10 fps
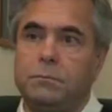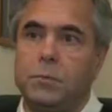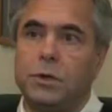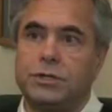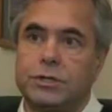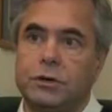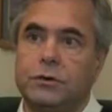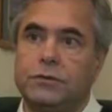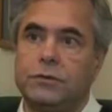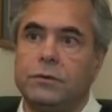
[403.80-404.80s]
when
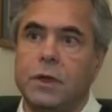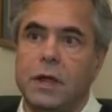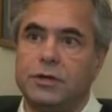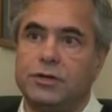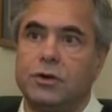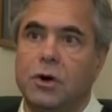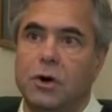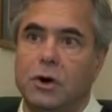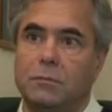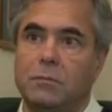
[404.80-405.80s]
served Asian
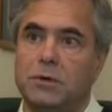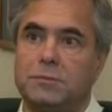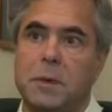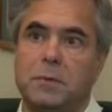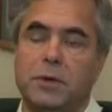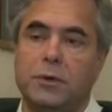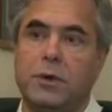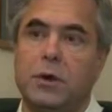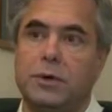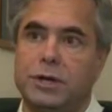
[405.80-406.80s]
carp, most people don't
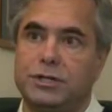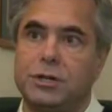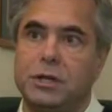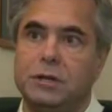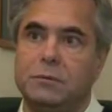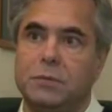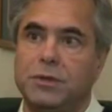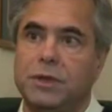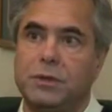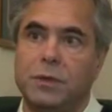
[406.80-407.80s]
know initially,
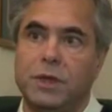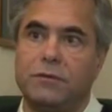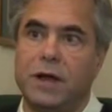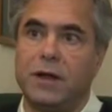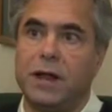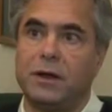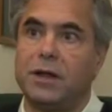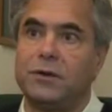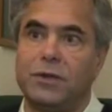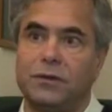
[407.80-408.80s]
but then when they find out
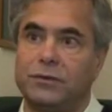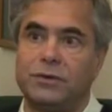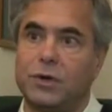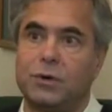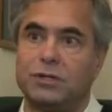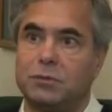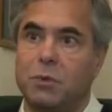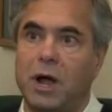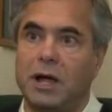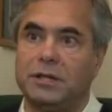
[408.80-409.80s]
later, they're totally
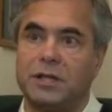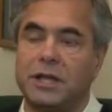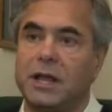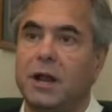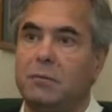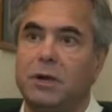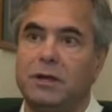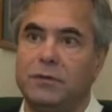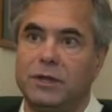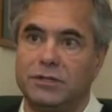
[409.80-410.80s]
surprised. They cannot
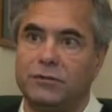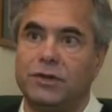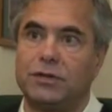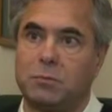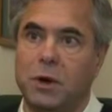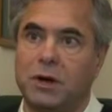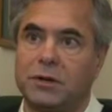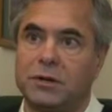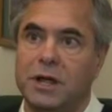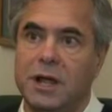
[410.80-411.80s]
believe that it's a fish
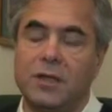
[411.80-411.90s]
product.